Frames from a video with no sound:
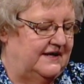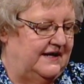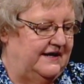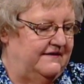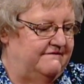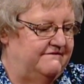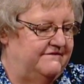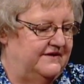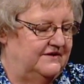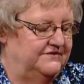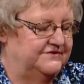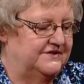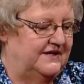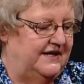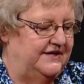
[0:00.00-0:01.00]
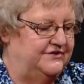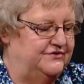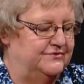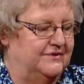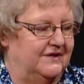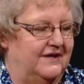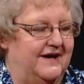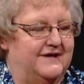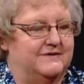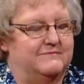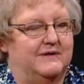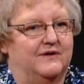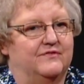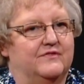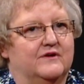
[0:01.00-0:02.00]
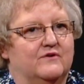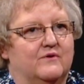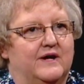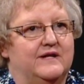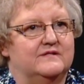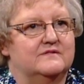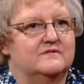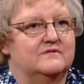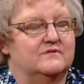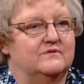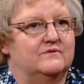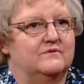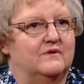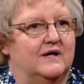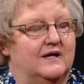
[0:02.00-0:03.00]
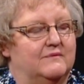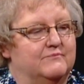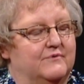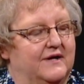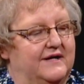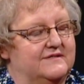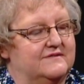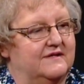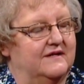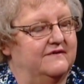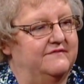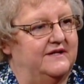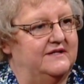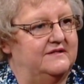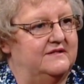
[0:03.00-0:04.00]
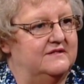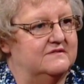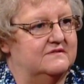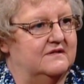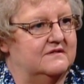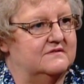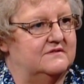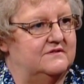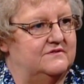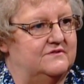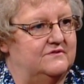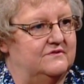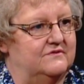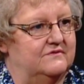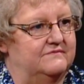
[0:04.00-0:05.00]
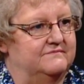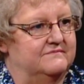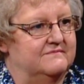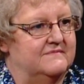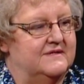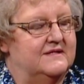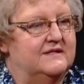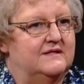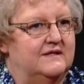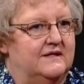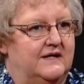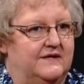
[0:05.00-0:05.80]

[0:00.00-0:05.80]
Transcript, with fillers: I felt I knew a lot about the Great Sioux Uprising of 1862, mm -hmm.